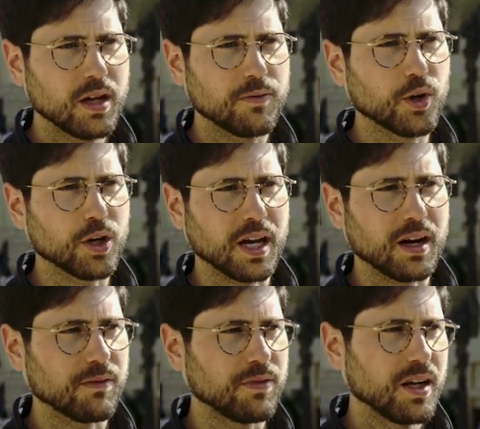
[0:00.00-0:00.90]
If you look
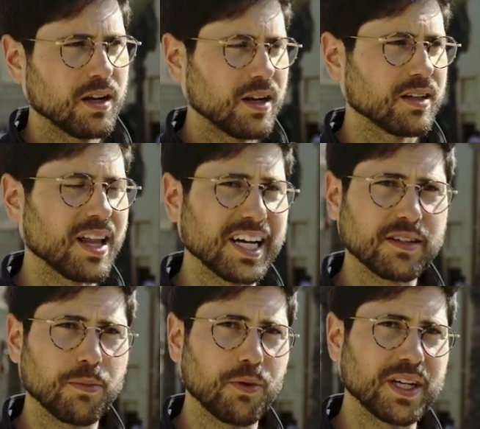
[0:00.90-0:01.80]
at in the
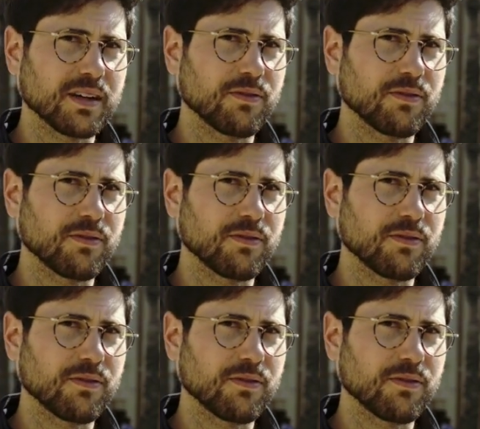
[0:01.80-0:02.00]
last couple of weeks,